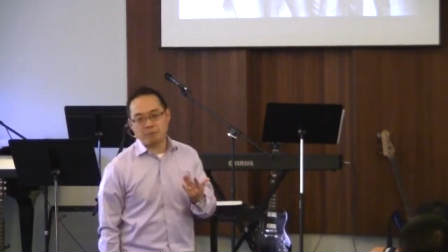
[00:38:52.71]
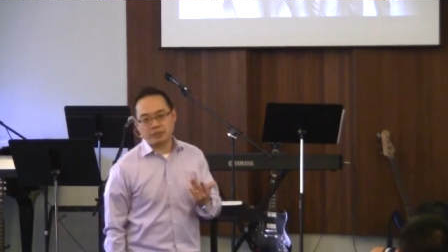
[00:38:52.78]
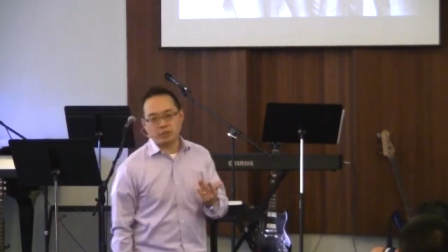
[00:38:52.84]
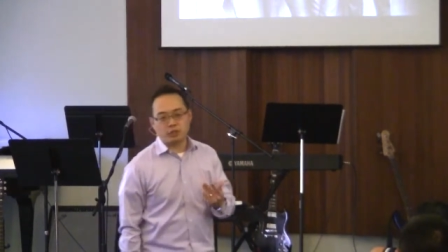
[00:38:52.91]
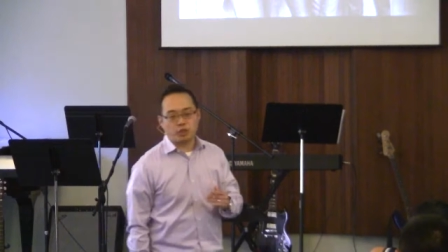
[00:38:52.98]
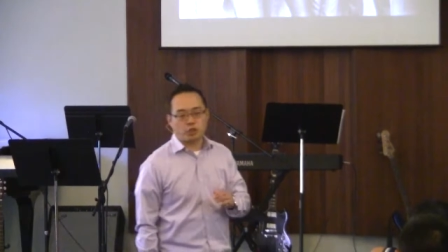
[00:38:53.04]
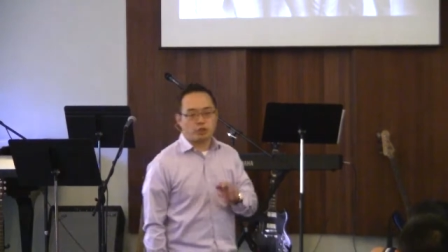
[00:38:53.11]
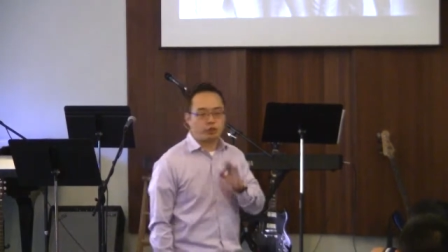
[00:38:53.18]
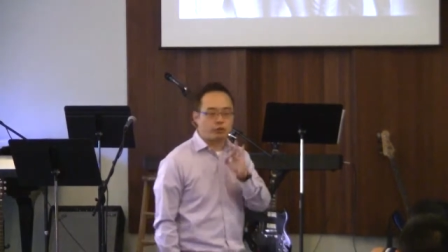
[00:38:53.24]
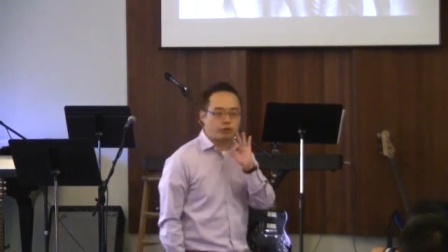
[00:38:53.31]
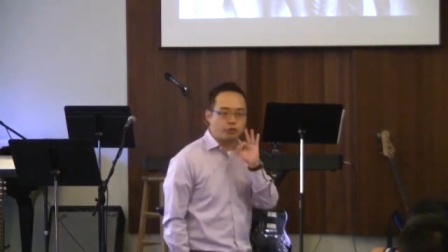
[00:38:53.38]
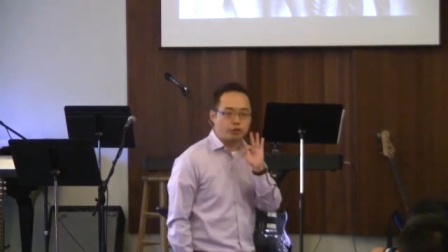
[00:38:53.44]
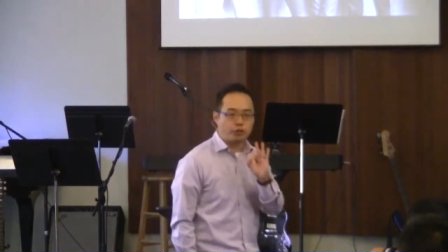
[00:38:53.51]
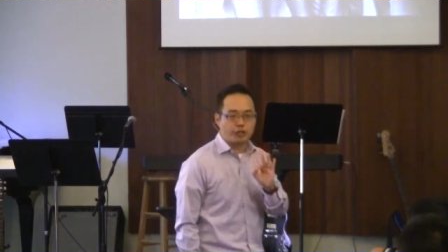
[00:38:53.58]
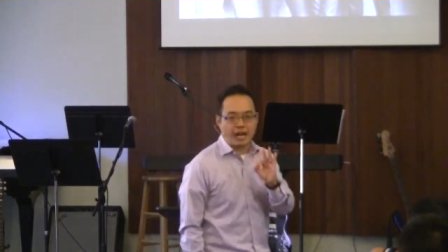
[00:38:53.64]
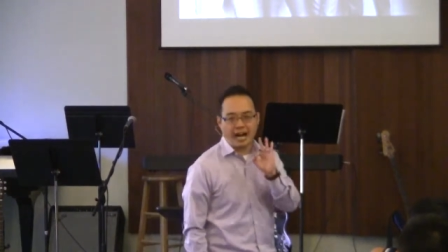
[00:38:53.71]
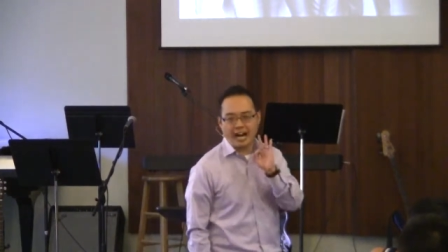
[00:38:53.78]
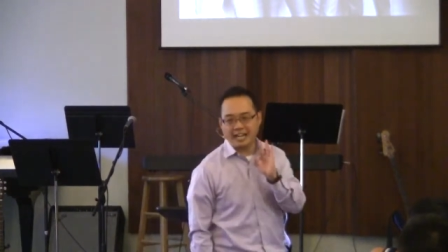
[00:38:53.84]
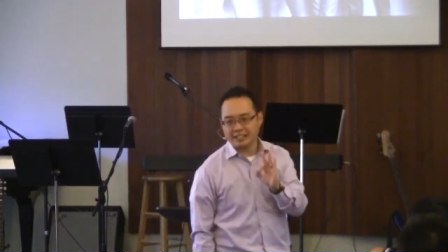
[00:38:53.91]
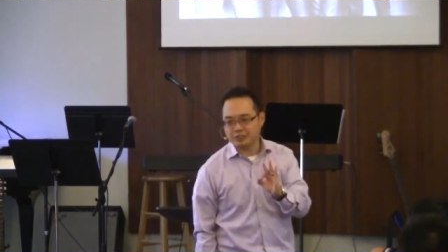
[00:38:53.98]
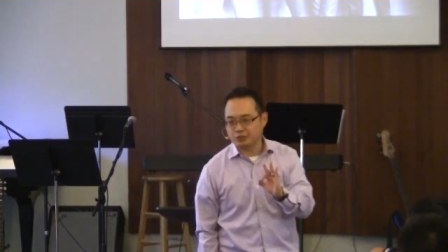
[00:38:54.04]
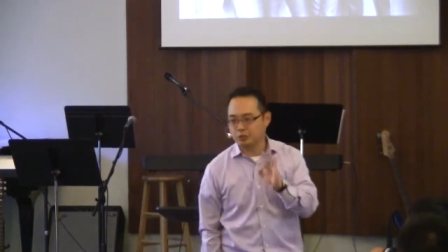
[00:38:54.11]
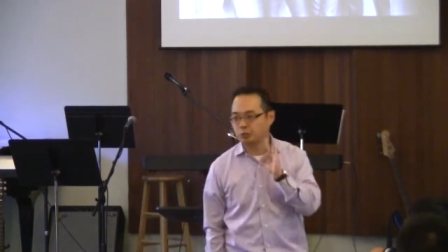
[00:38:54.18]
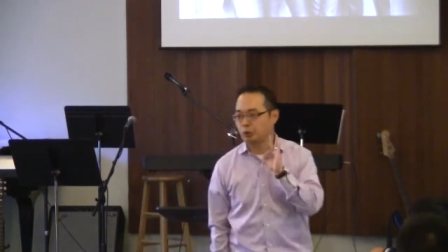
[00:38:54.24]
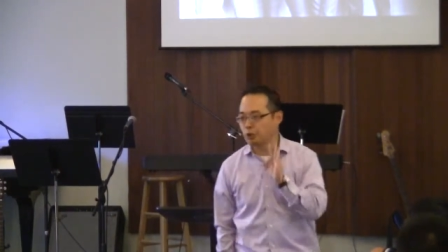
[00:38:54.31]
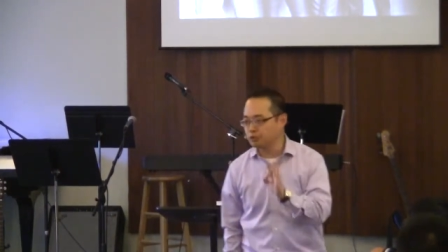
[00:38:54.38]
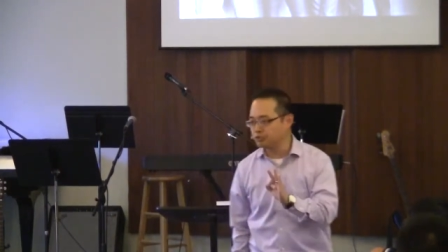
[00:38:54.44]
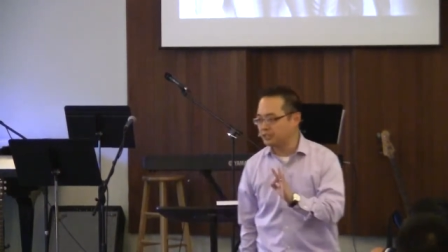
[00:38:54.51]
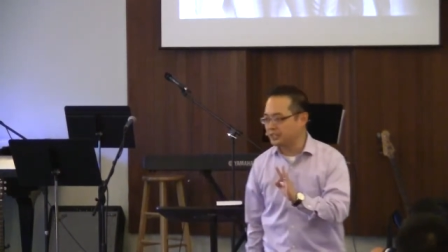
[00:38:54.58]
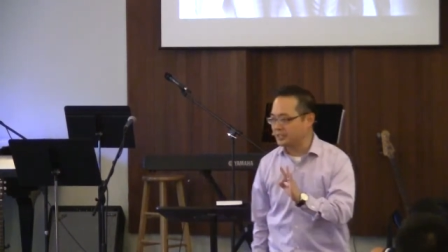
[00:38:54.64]
but they're the third highest
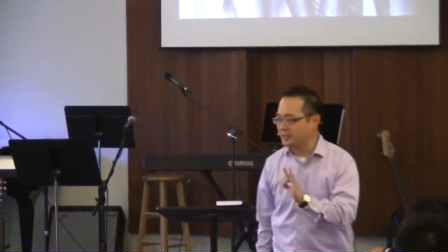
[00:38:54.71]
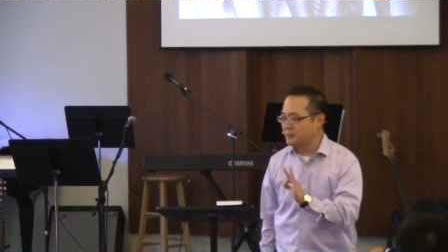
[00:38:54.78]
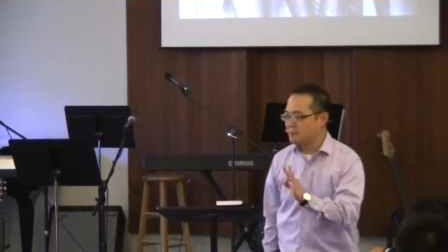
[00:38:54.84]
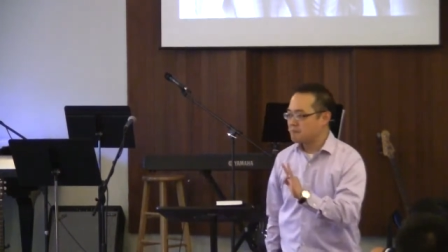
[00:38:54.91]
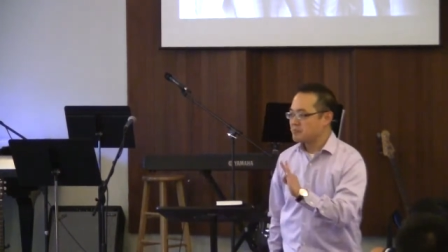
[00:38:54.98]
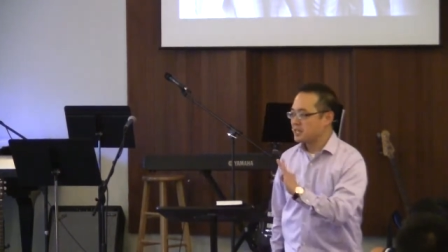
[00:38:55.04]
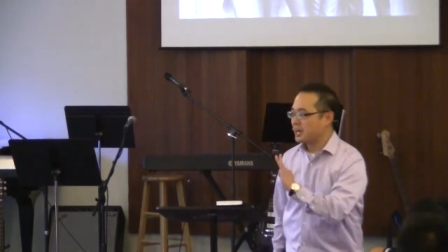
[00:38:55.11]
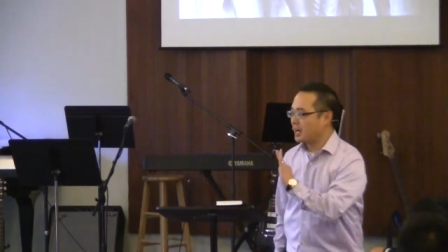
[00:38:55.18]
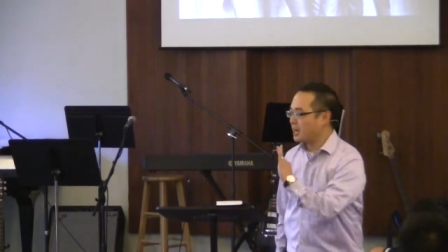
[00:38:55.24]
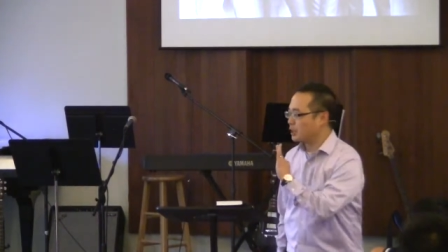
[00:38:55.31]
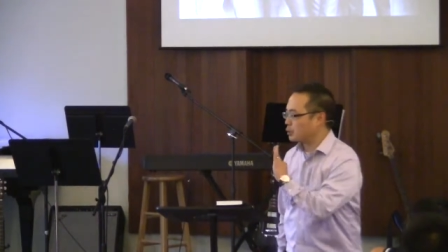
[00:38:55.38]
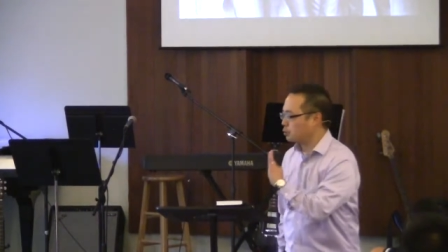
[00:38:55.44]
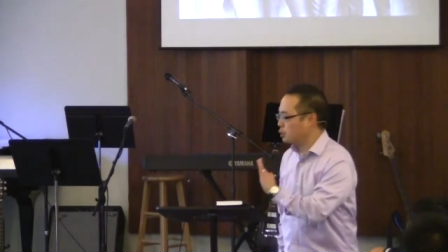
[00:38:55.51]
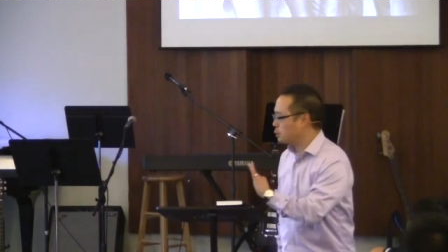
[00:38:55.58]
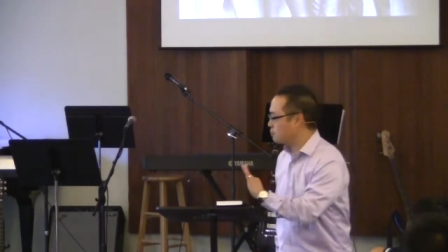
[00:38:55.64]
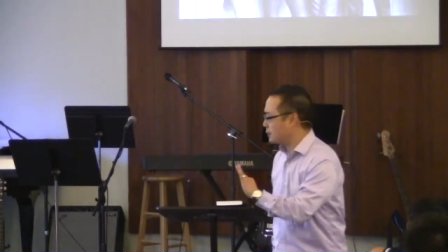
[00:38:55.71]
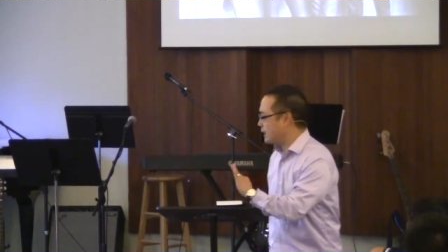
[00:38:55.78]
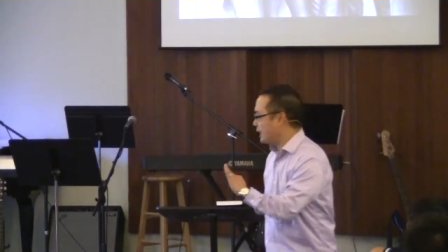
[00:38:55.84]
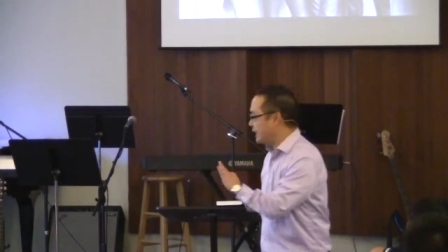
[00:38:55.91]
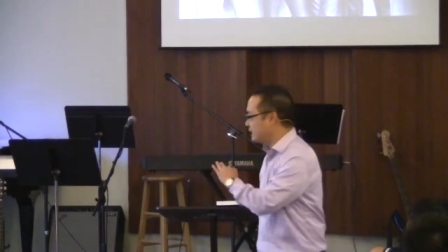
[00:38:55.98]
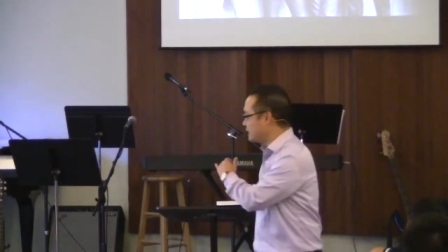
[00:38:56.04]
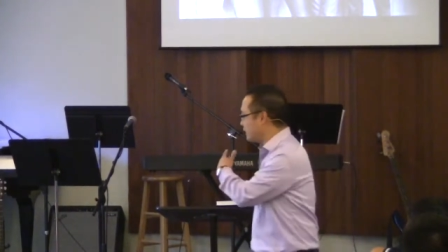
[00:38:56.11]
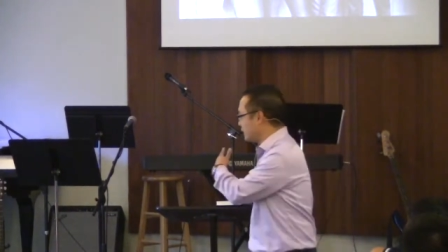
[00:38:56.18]
grossing uh, group in,